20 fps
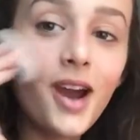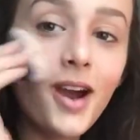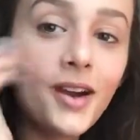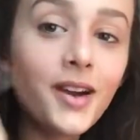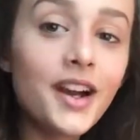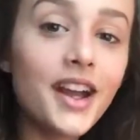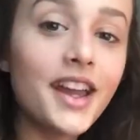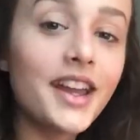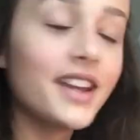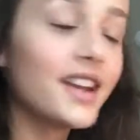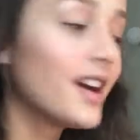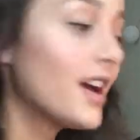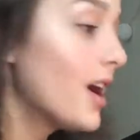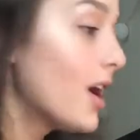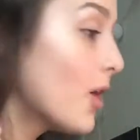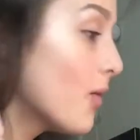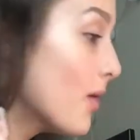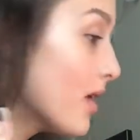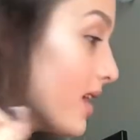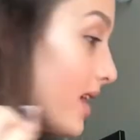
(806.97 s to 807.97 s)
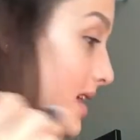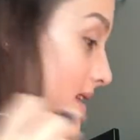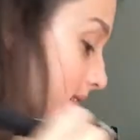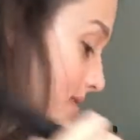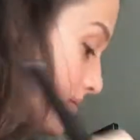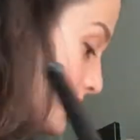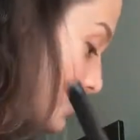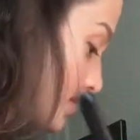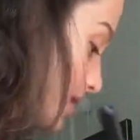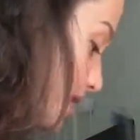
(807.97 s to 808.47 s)
alright well I
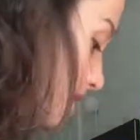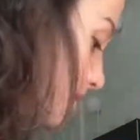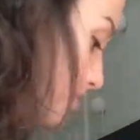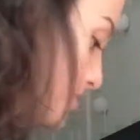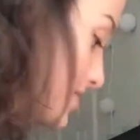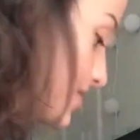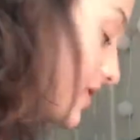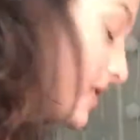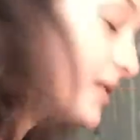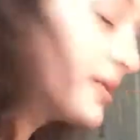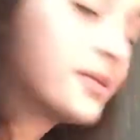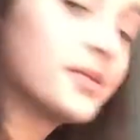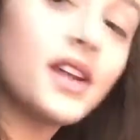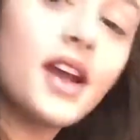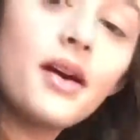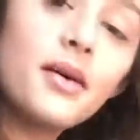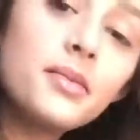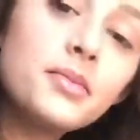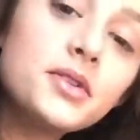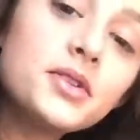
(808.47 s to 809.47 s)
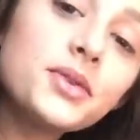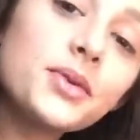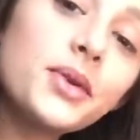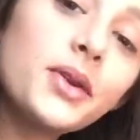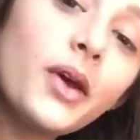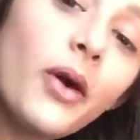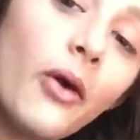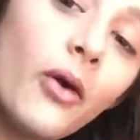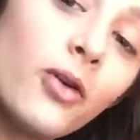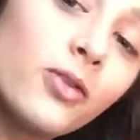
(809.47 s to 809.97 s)
screwed up so now I'm just
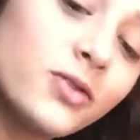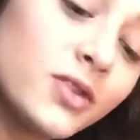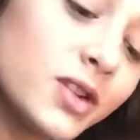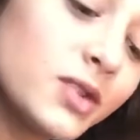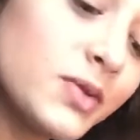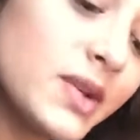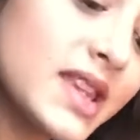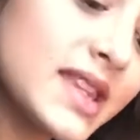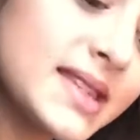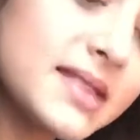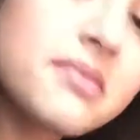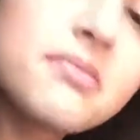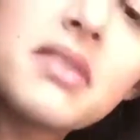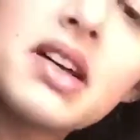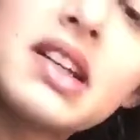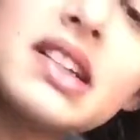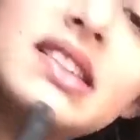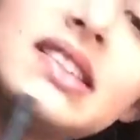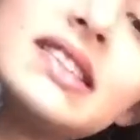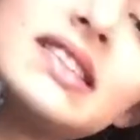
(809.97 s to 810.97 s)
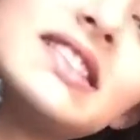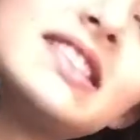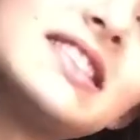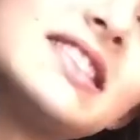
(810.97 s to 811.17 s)
gonna go over with some uh...